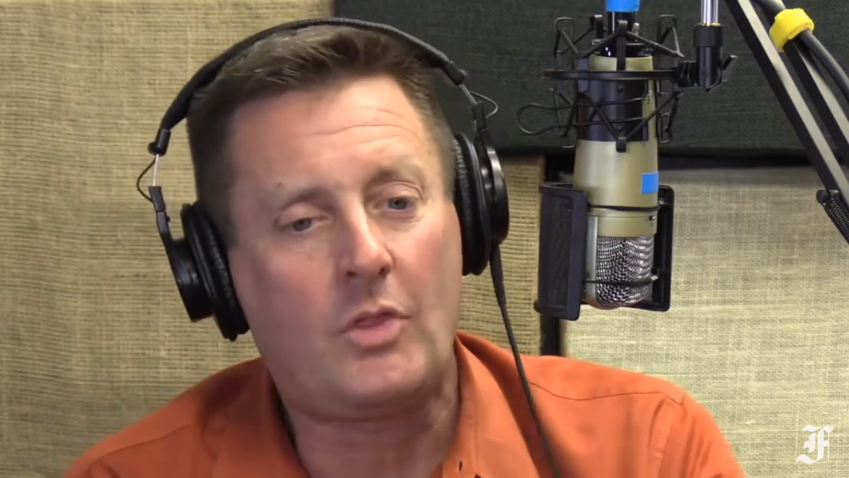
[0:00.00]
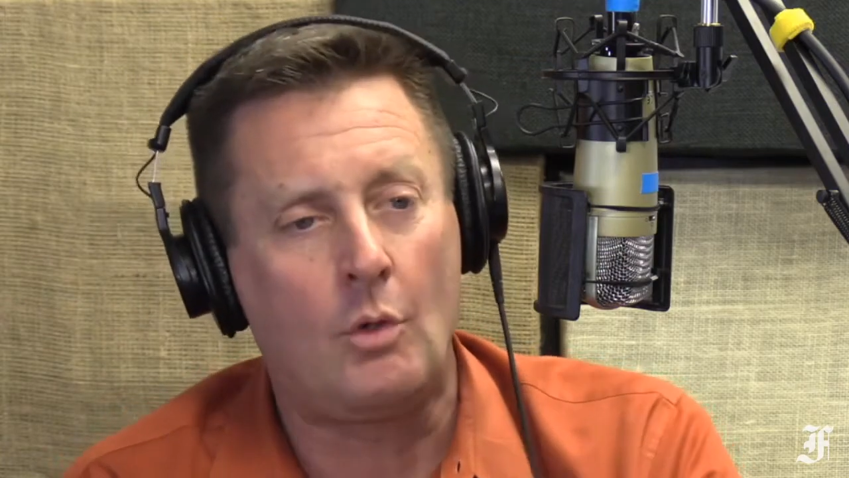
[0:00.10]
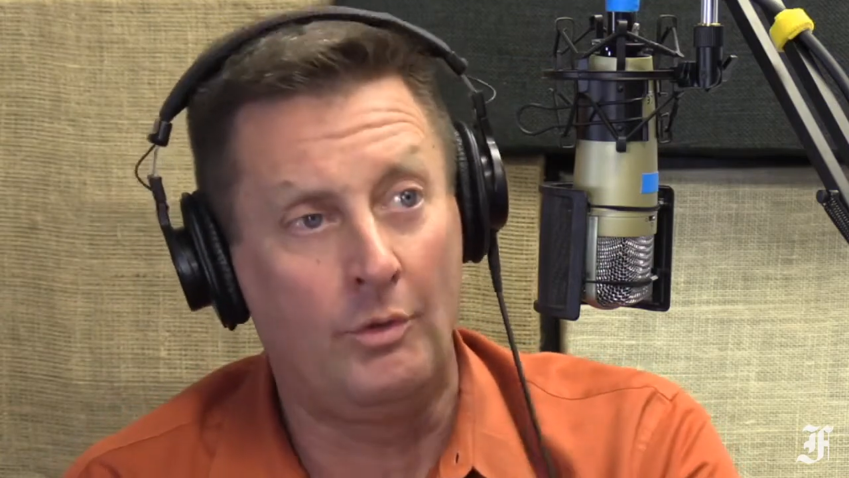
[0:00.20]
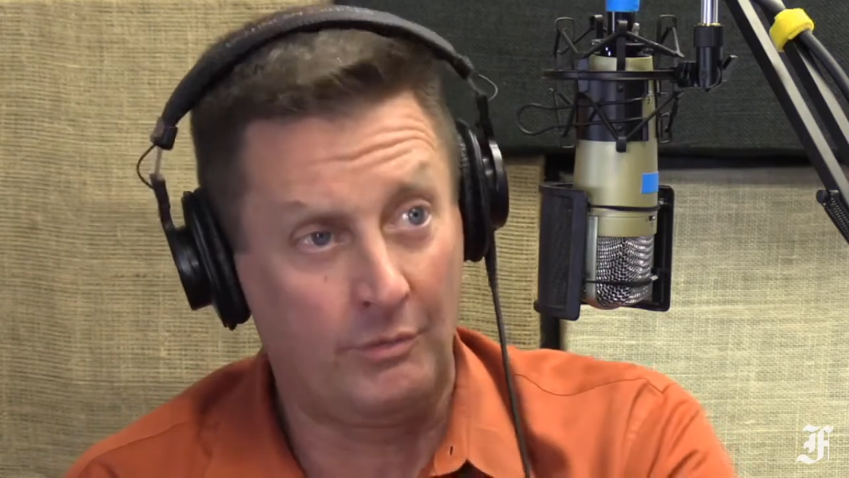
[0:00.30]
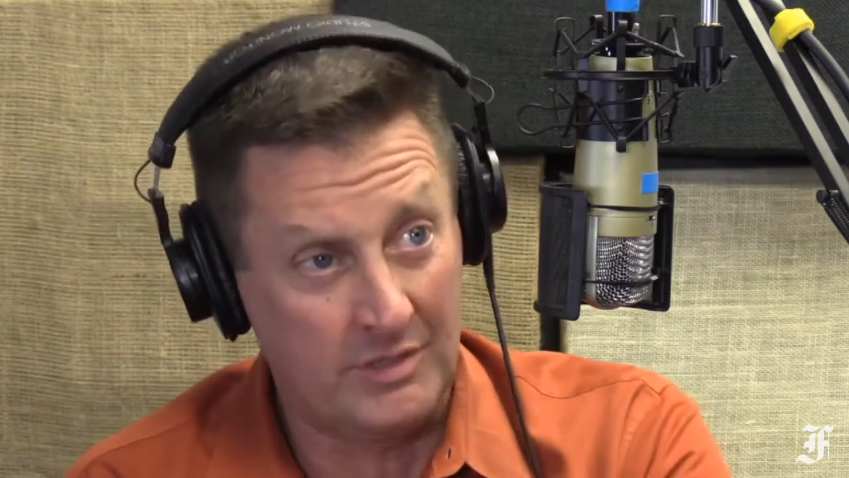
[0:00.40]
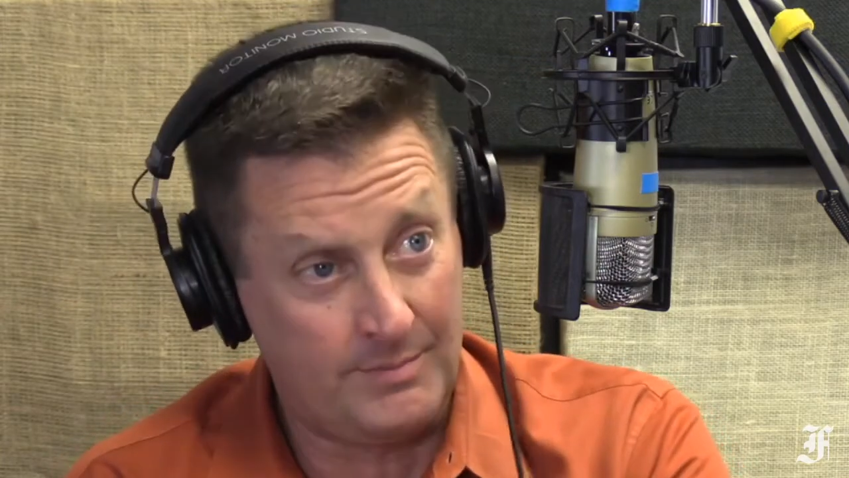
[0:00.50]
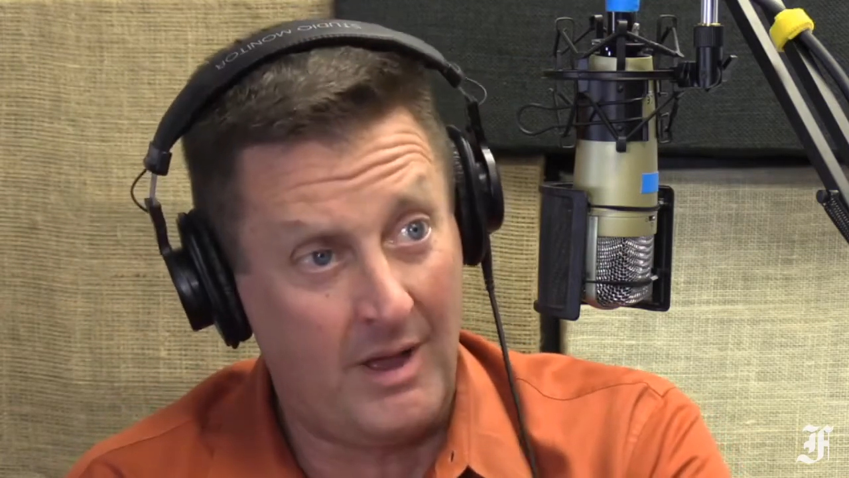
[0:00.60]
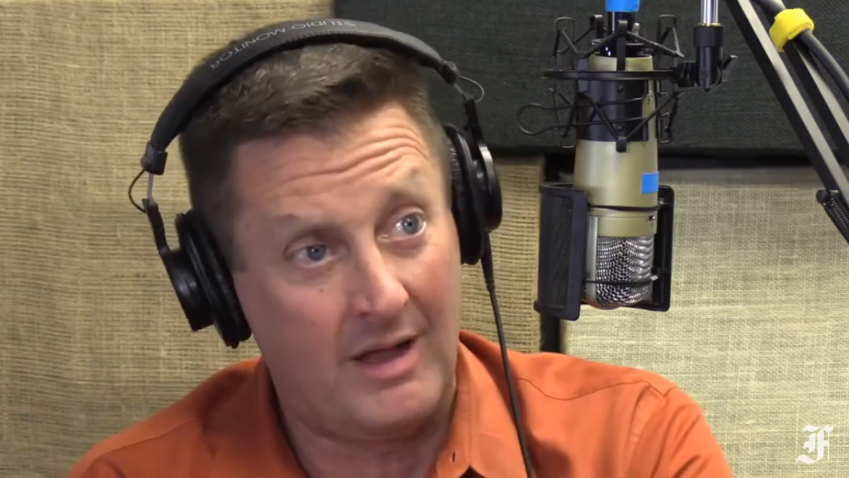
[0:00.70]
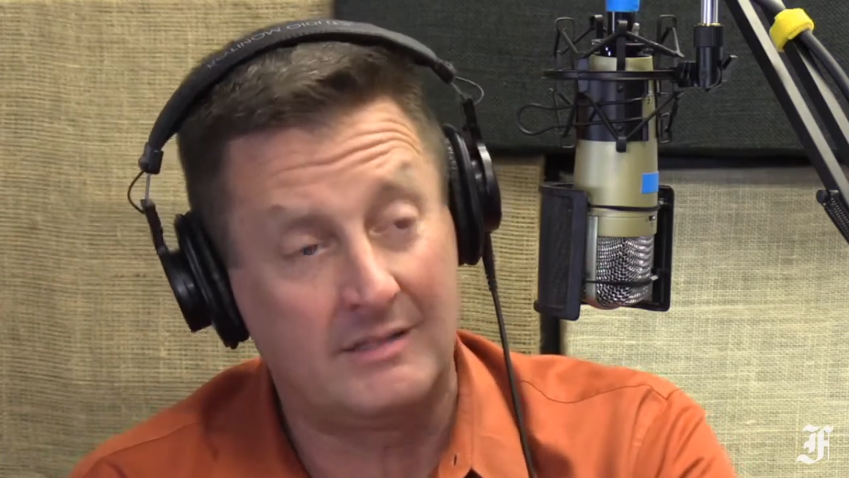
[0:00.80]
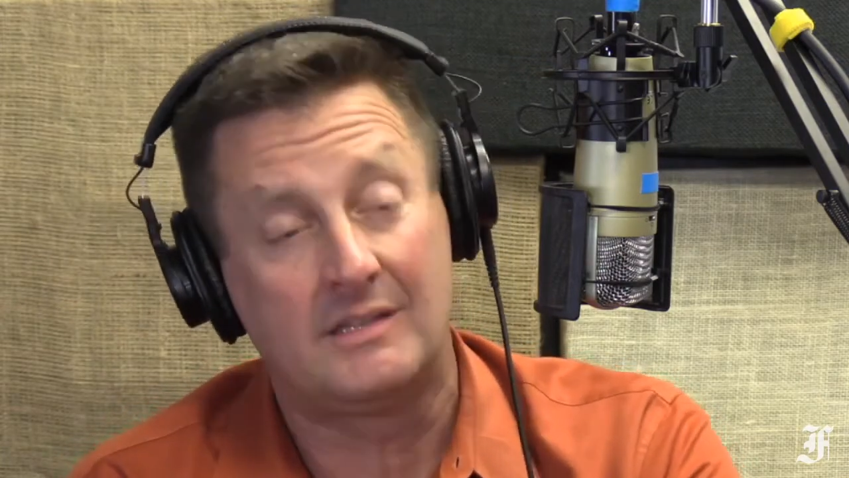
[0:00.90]
with
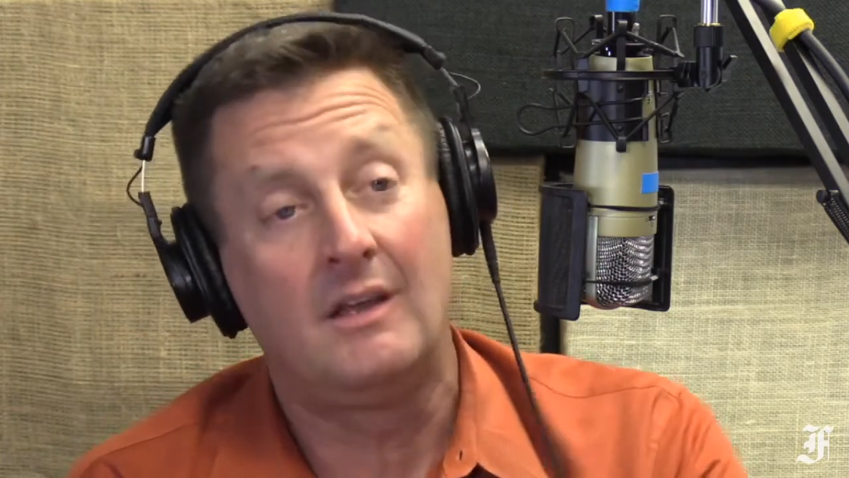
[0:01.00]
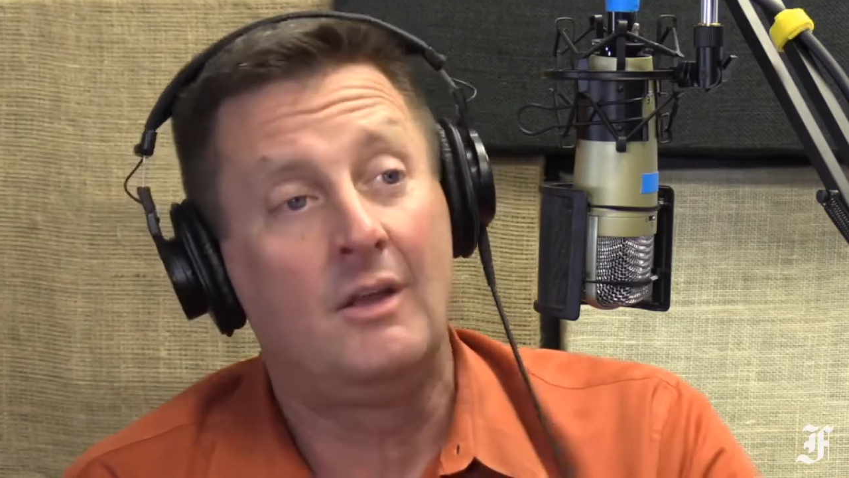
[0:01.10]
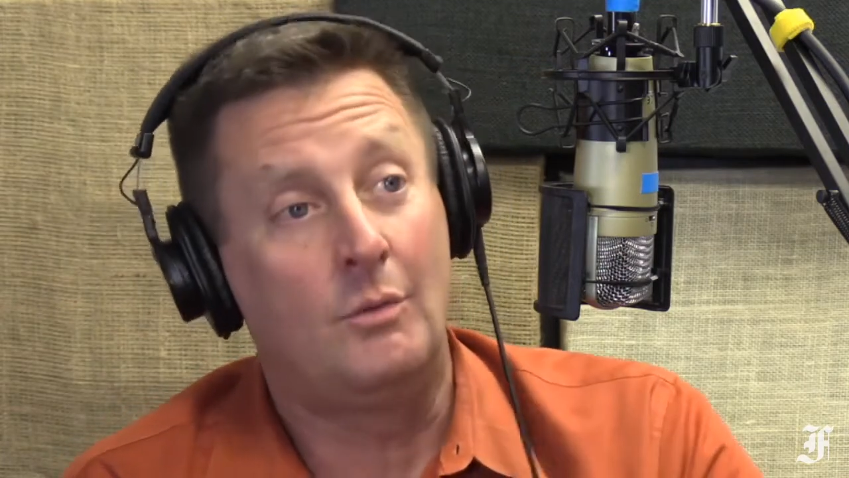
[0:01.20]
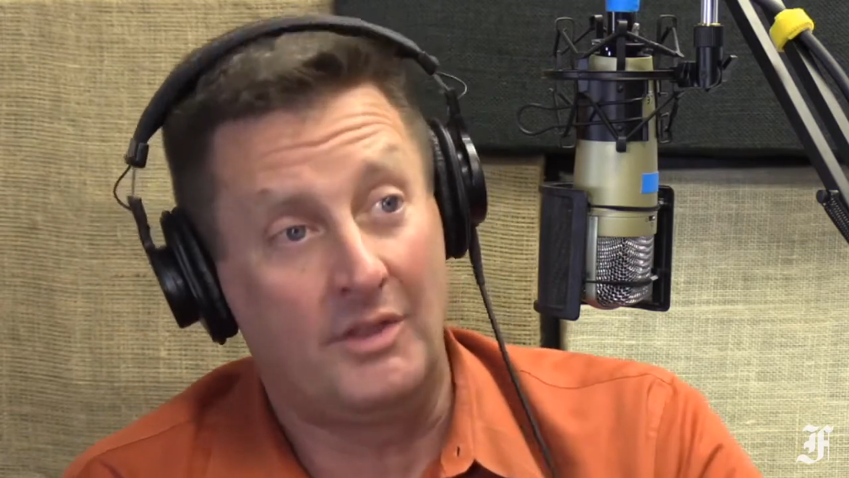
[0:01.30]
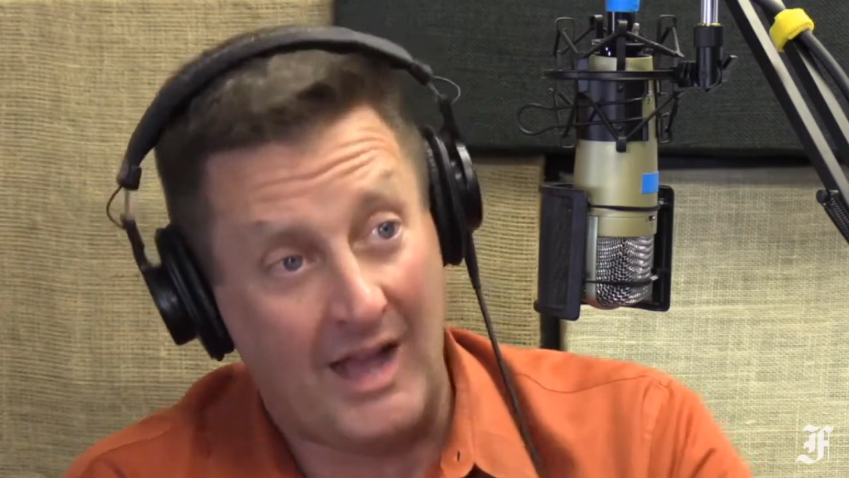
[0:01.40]
response, with